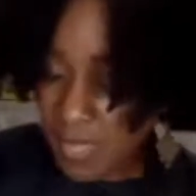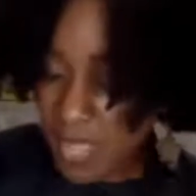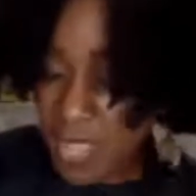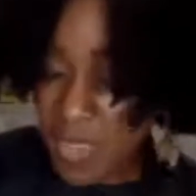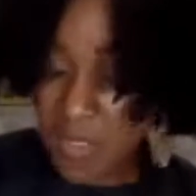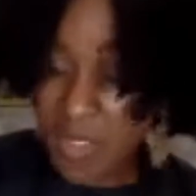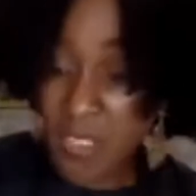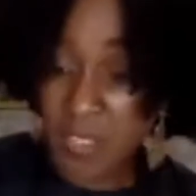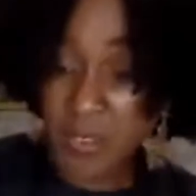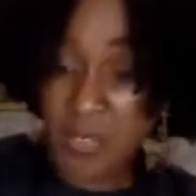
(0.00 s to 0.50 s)

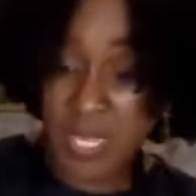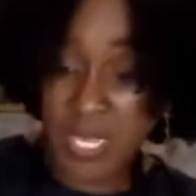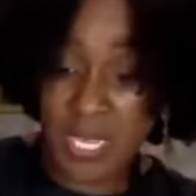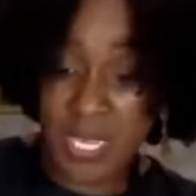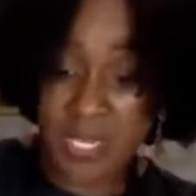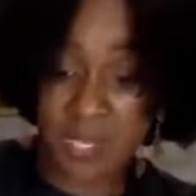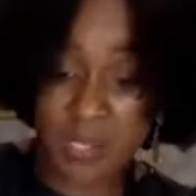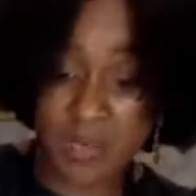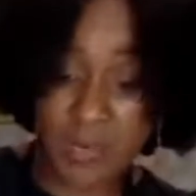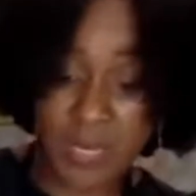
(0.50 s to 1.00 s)
Another
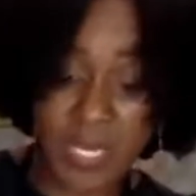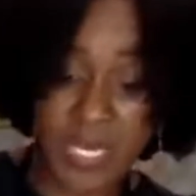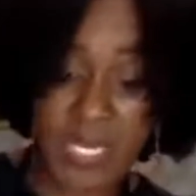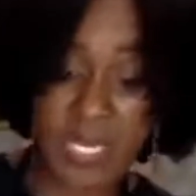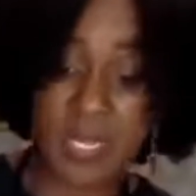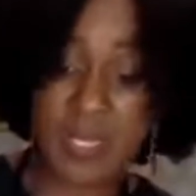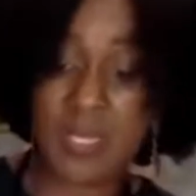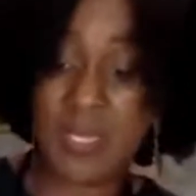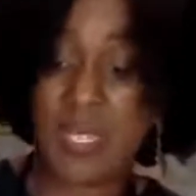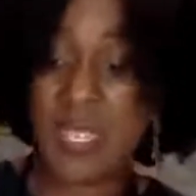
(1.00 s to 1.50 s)
key
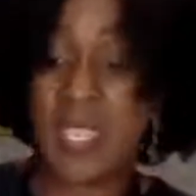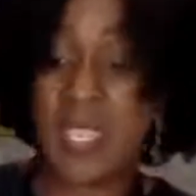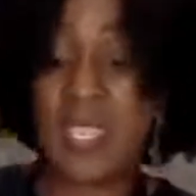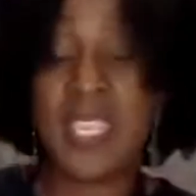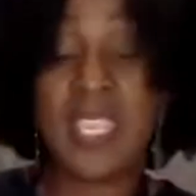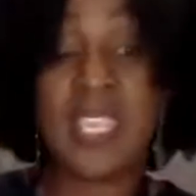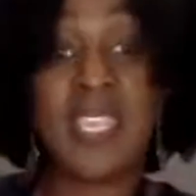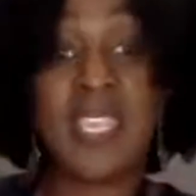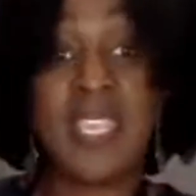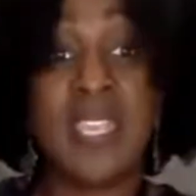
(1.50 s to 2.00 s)
ingredient
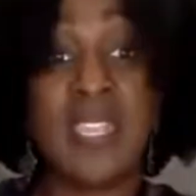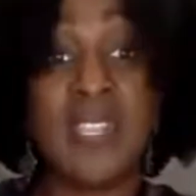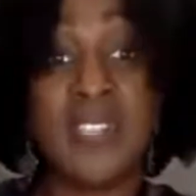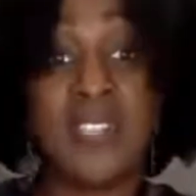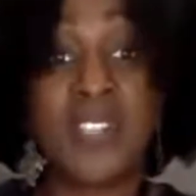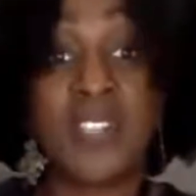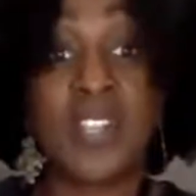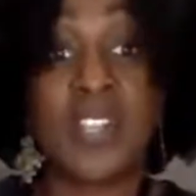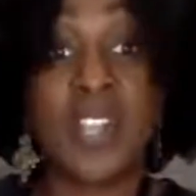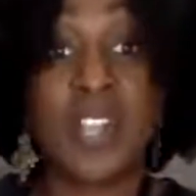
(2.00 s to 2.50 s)

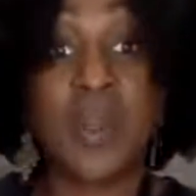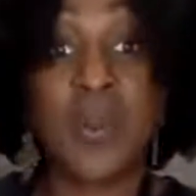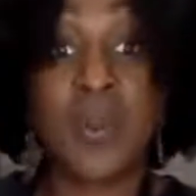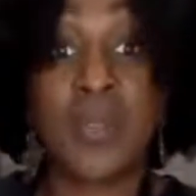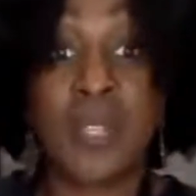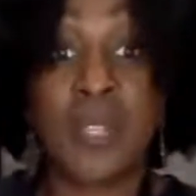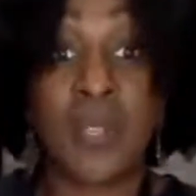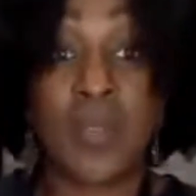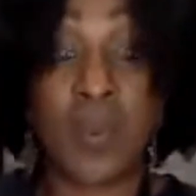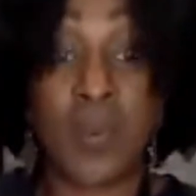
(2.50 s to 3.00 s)
is
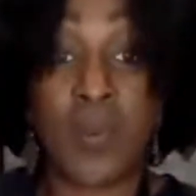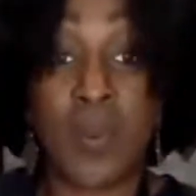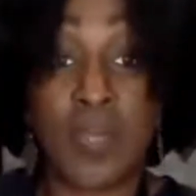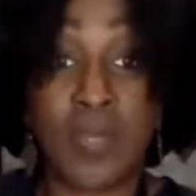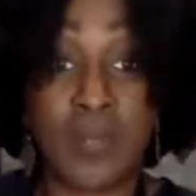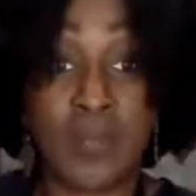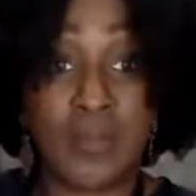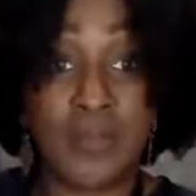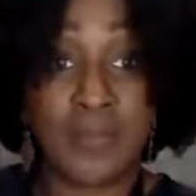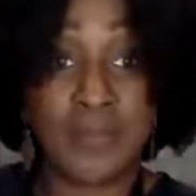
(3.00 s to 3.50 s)
coconut
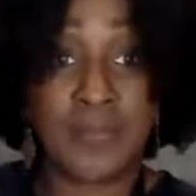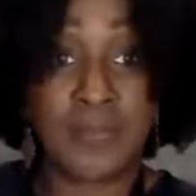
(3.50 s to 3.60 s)
oil.